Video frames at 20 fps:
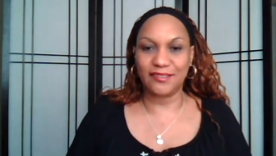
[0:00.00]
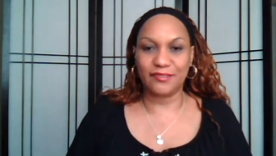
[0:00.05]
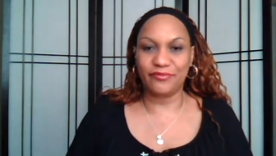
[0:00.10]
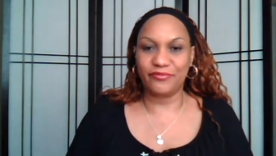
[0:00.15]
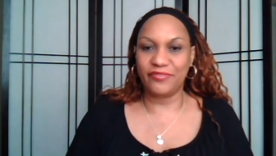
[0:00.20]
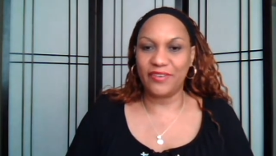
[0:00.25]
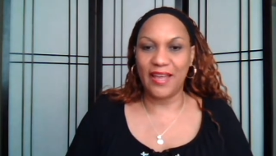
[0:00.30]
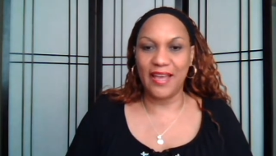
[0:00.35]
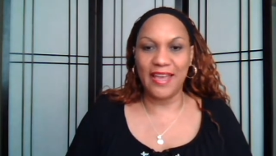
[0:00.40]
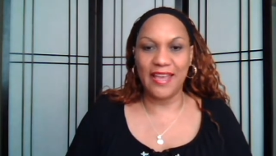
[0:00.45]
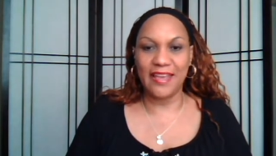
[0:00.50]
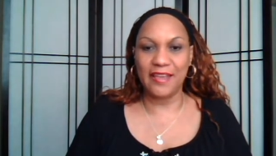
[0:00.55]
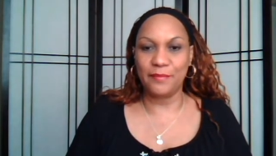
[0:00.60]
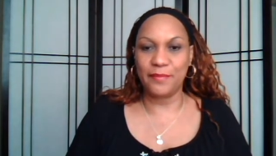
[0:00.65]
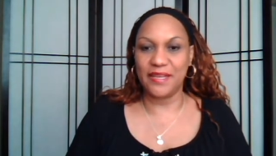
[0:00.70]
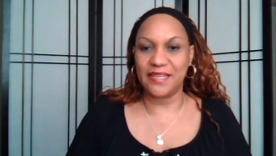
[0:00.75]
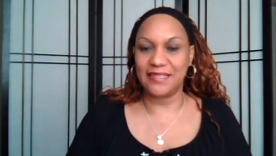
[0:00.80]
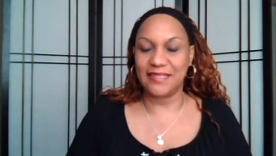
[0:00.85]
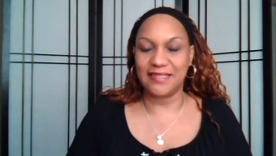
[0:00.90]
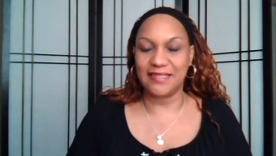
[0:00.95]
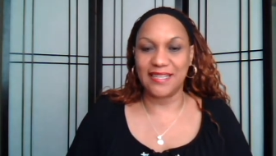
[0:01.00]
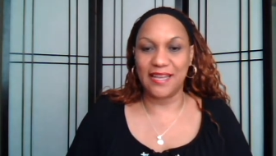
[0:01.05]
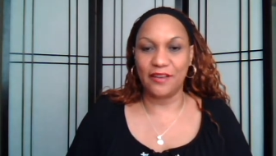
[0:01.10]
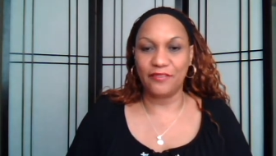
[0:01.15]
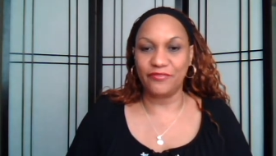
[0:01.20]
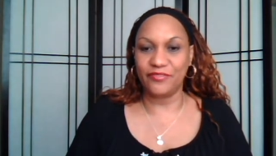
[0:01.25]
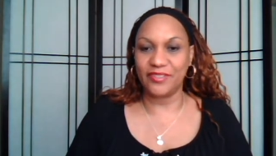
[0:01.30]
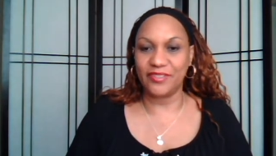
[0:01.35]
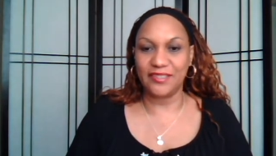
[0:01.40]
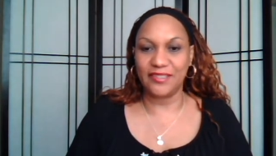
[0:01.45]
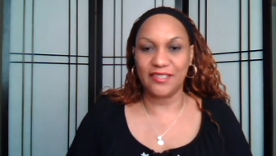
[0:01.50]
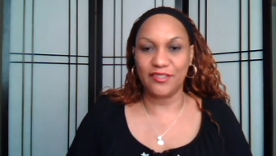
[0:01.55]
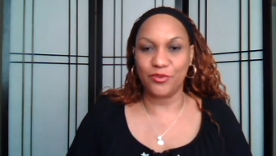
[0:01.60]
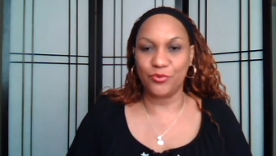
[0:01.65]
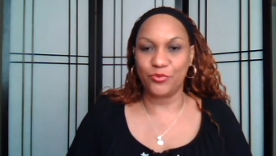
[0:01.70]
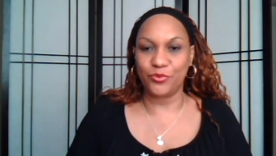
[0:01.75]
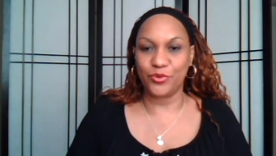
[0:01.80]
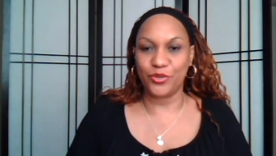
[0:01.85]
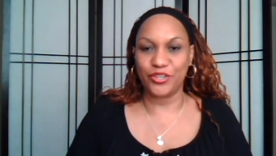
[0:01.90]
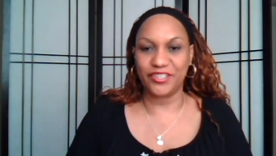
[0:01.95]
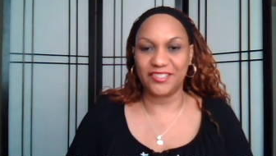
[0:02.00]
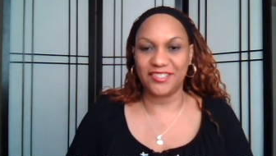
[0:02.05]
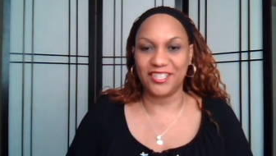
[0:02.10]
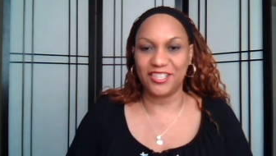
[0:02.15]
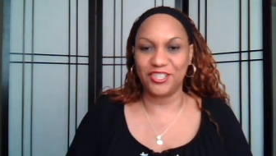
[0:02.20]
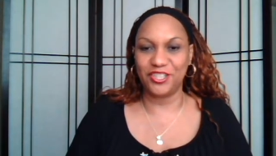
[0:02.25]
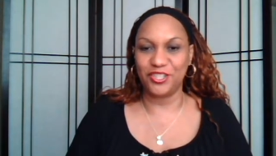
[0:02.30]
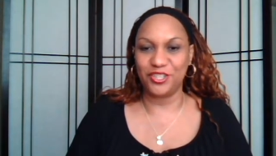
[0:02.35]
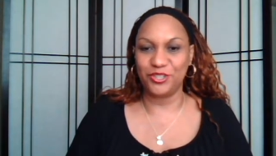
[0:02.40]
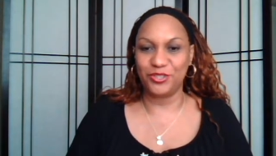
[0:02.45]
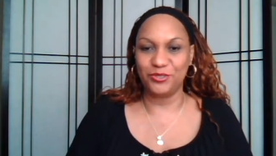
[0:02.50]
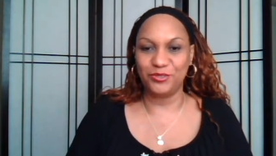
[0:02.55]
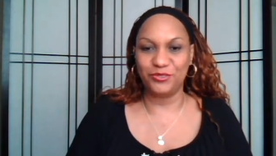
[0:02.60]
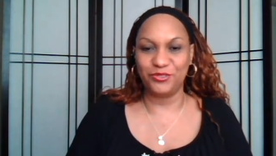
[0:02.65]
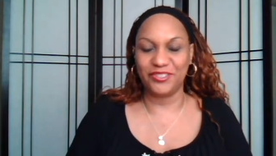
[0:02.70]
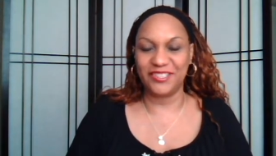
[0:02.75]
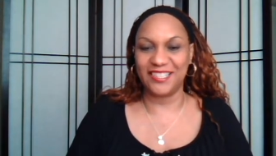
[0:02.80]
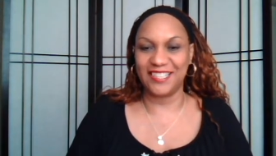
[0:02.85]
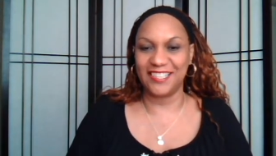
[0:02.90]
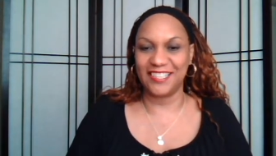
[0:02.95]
flame is definitely the word to use,